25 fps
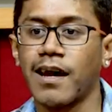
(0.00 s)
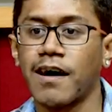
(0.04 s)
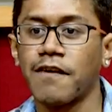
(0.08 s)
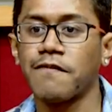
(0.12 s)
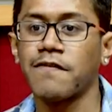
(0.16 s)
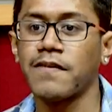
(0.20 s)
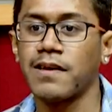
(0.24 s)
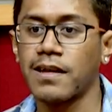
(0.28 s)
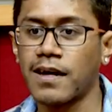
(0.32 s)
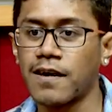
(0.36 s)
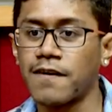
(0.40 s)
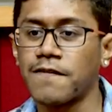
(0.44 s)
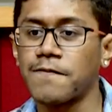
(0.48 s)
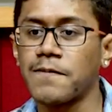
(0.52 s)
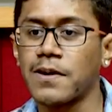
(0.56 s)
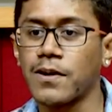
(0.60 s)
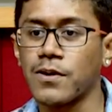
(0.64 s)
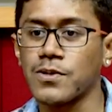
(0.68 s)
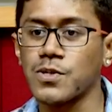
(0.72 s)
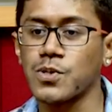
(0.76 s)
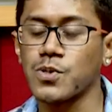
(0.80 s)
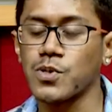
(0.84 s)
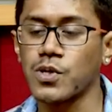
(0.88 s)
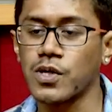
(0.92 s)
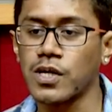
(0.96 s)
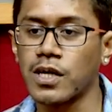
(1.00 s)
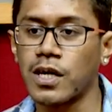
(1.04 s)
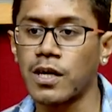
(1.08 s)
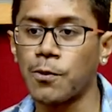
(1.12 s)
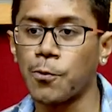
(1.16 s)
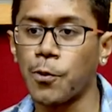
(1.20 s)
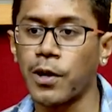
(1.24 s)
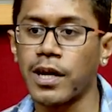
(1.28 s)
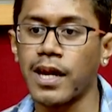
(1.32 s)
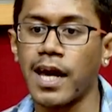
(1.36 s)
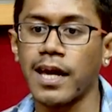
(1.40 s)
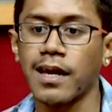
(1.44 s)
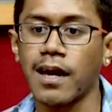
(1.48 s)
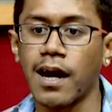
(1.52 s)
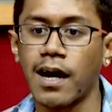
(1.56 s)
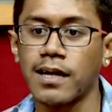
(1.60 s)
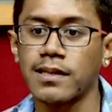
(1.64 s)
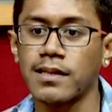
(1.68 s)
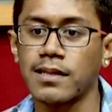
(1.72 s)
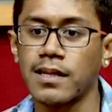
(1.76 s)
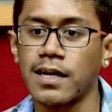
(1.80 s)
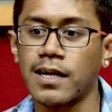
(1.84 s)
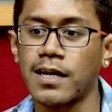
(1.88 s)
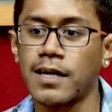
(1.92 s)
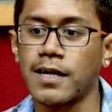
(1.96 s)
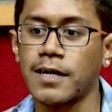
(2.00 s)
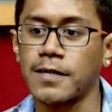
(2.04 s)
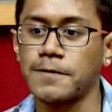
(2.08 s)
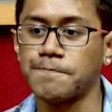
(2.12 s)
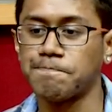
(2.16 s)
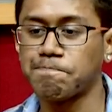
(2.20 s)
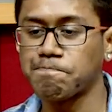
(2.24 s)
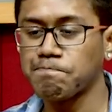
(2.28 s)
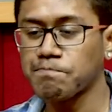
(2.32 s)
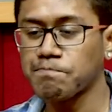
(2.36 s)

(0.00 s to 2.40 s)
tough enough, because in here when I got the